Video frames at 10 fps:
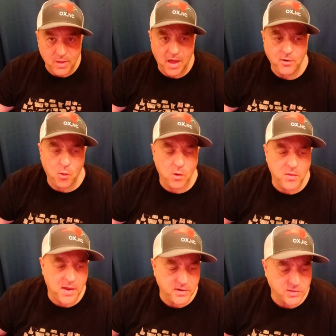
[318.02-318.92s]
I don't know where
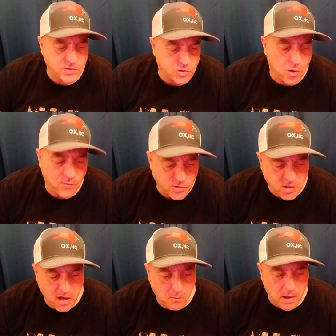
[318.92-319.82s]
that is on the Scoville
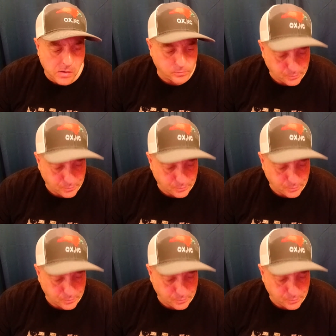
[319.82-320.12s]
scale, but